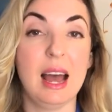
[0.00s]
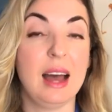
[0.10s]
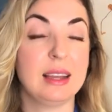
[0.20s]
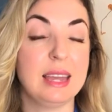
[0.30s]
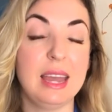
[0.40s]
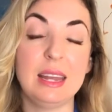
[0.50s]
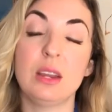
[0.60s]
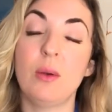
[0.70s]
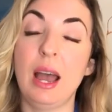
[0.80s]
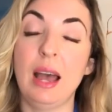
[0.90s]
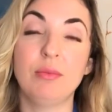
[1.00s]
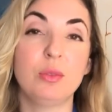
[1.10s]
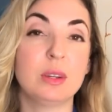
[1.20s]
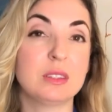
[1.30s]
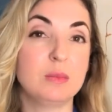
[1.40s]
Again, you have to
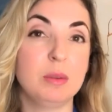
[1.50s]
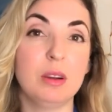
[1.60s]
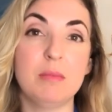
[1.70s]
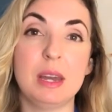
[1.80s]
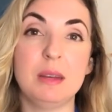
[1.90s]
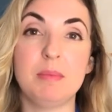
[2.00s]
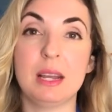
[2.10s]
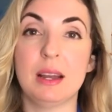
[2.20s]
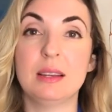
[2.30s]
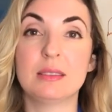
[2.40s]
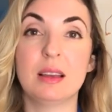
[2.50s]
experiment because